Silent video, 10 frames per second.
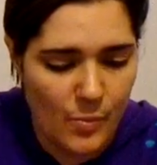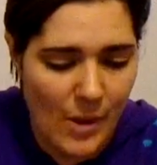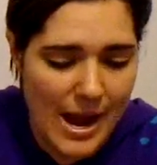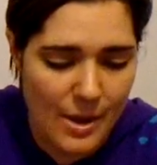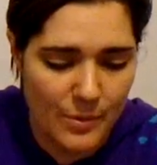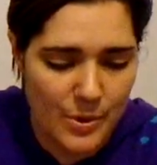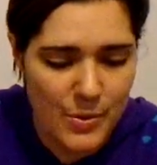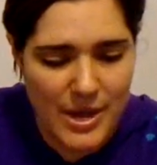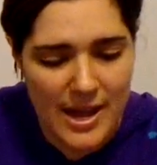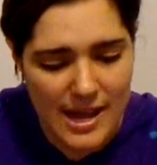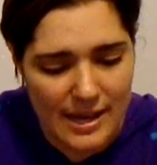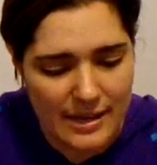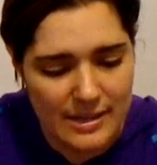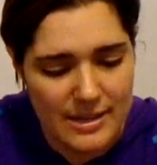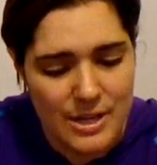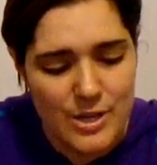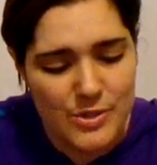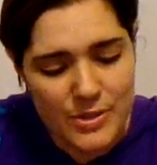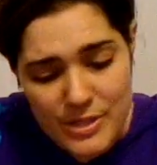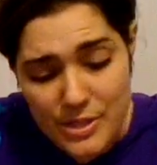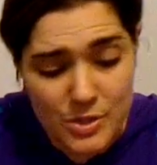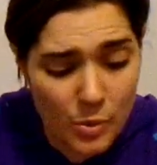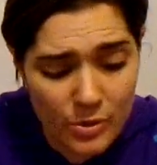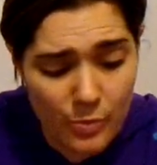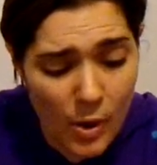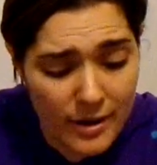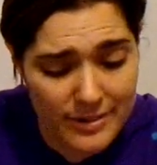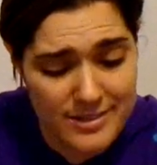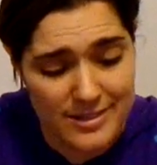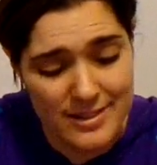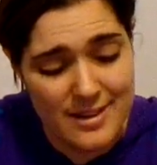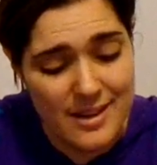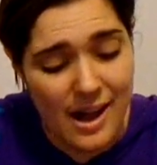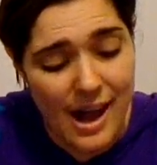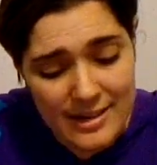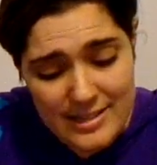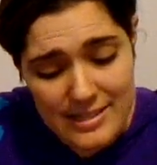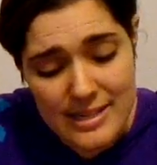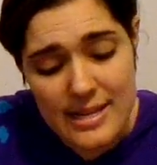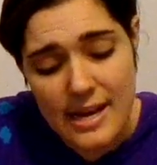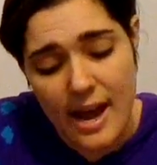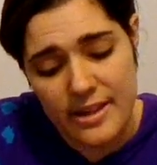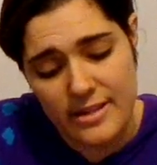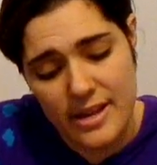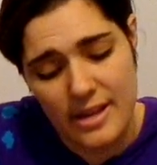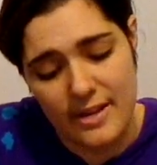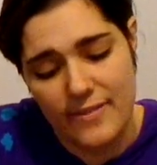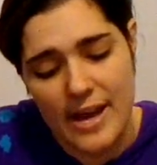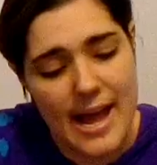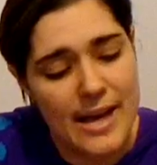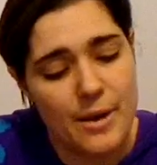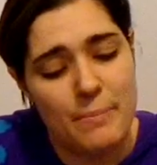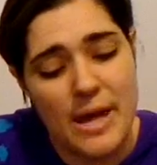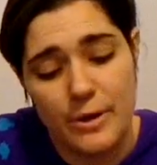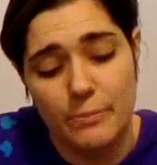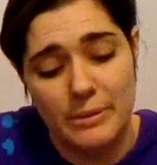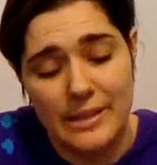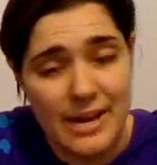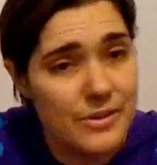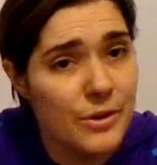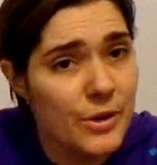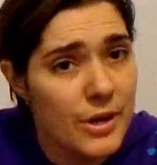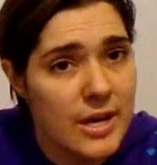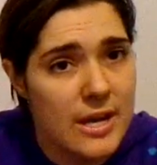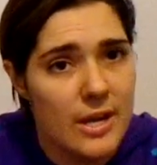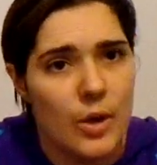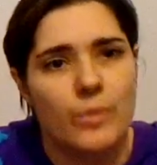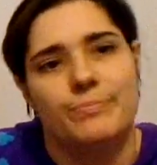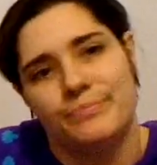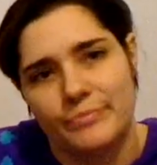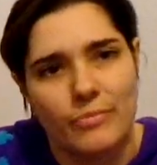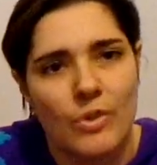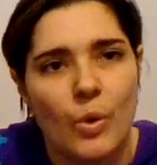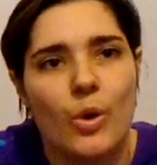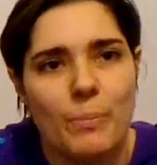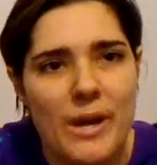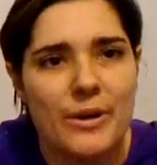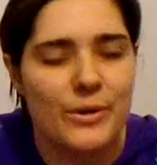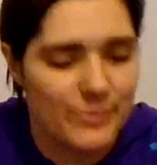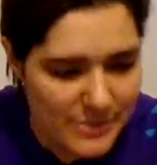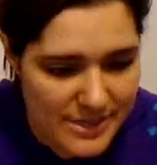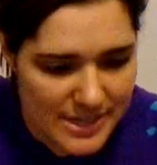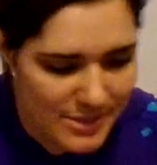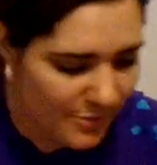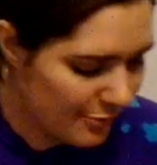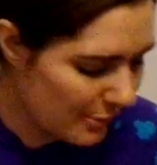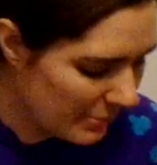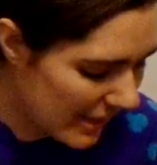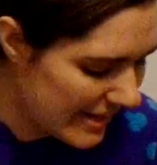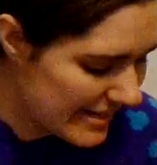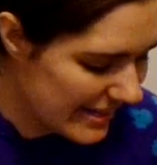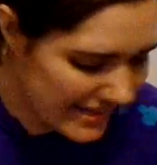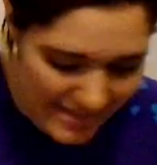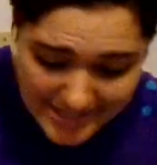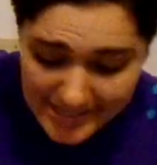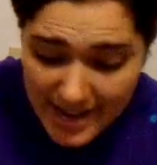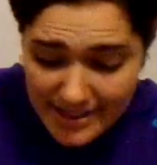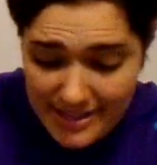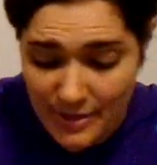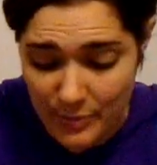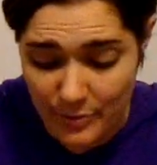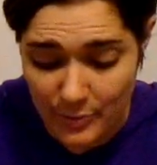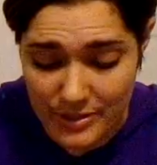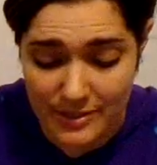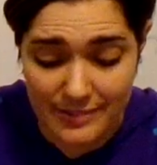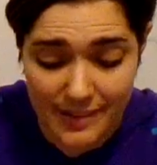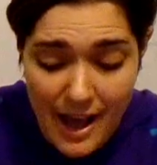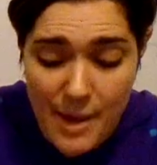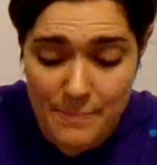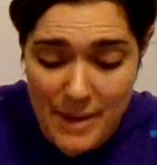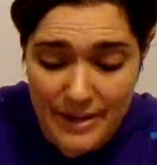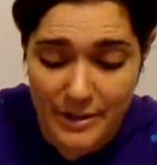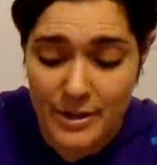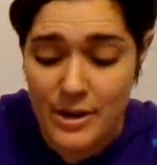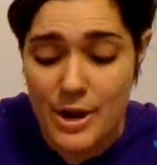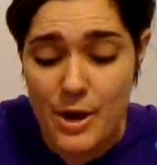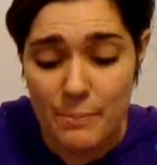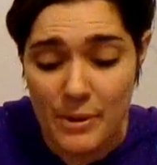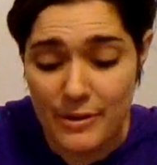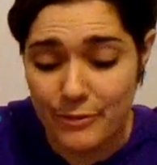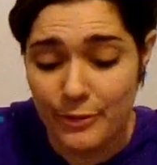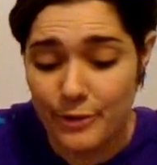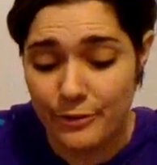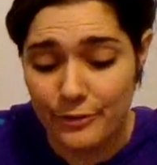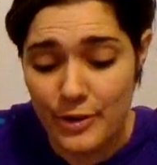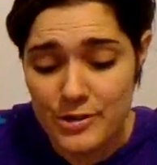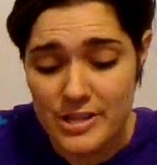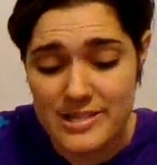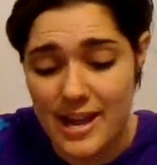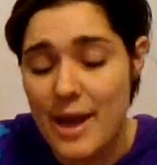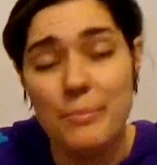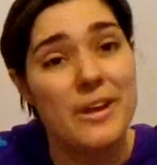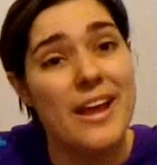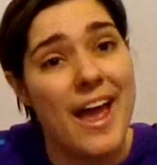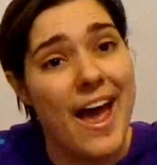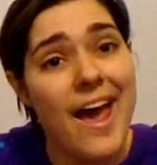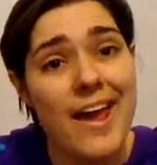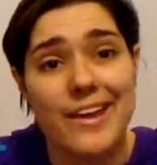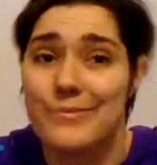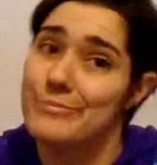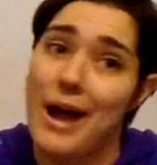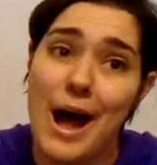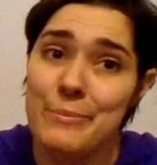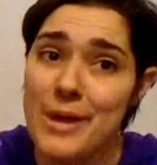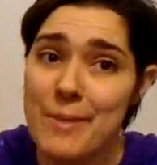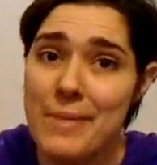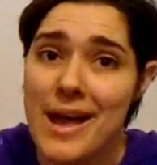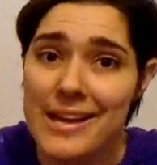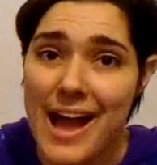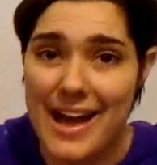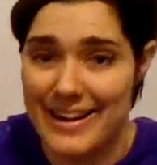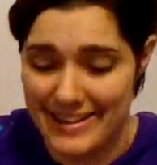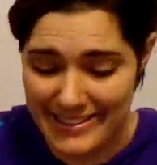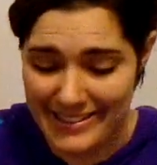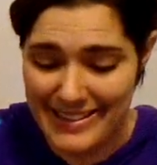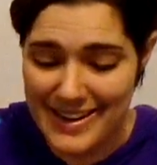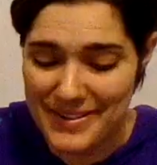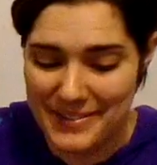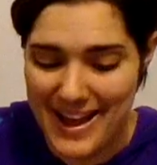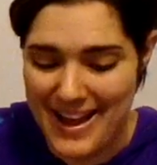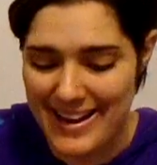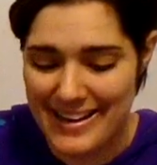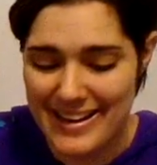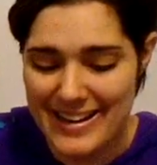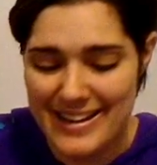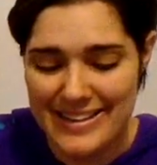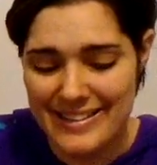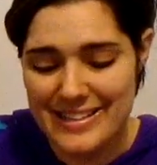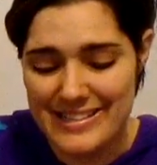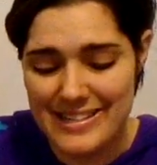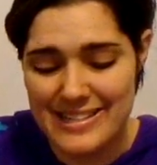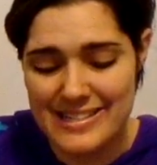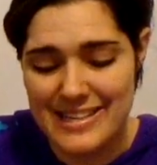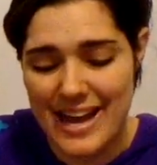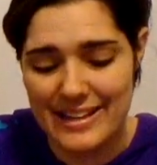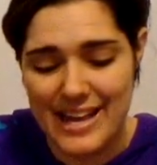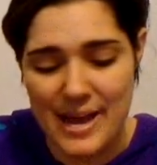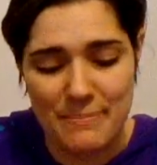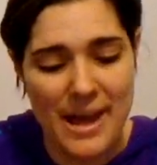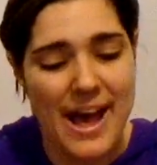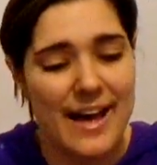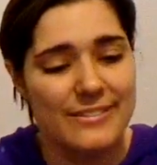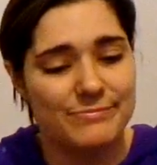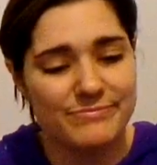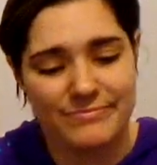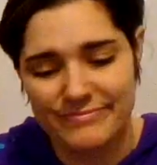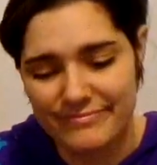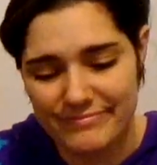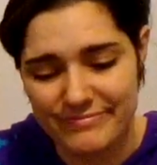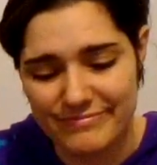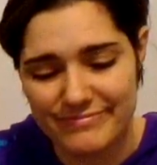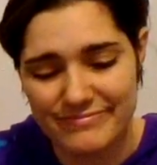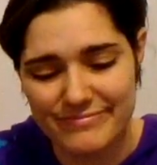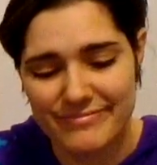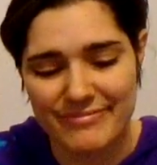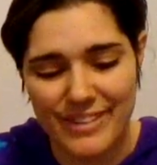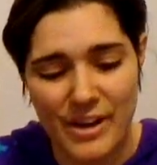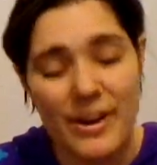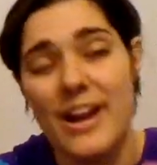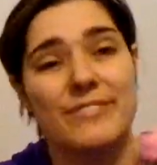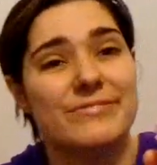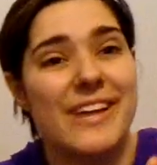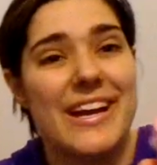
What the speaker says: Wow, okay. So this sort of worked. Honestly, I think if I had a better blender or a better system for blending this, I think it would have worked a lot better. But for a first attempt, hey, I'm not mad at it. You know, like, this is not that bad. All right.